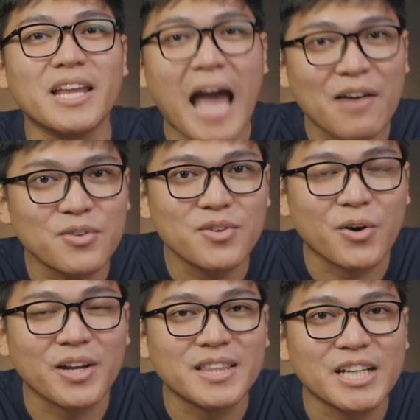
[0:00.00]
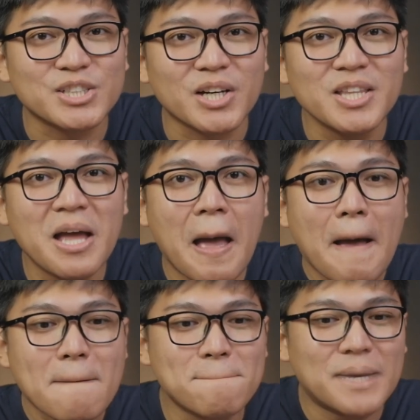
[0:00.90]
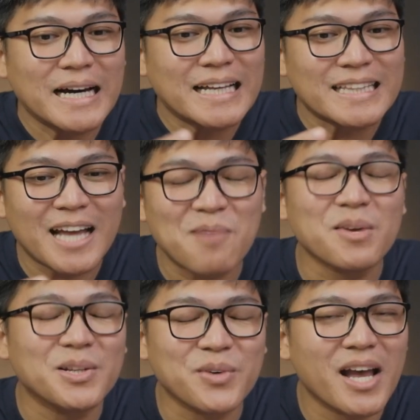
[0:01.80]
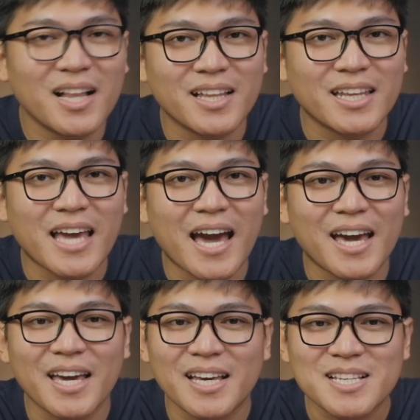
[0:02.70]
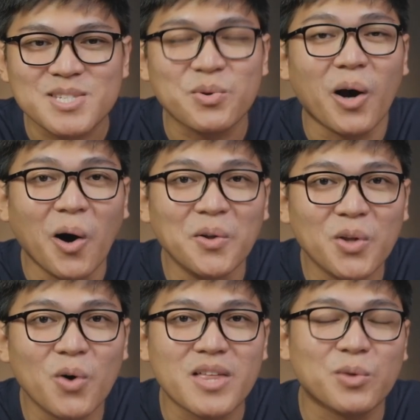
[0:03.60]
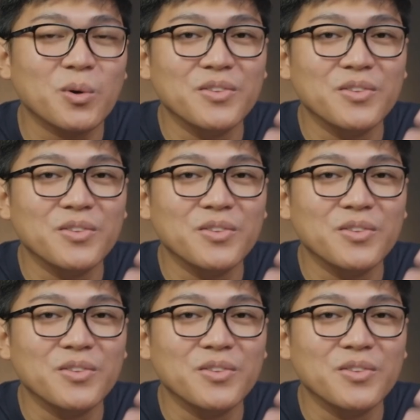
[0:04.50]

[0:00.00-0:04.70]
after the orientation, but in reality, guys, we all know that we'll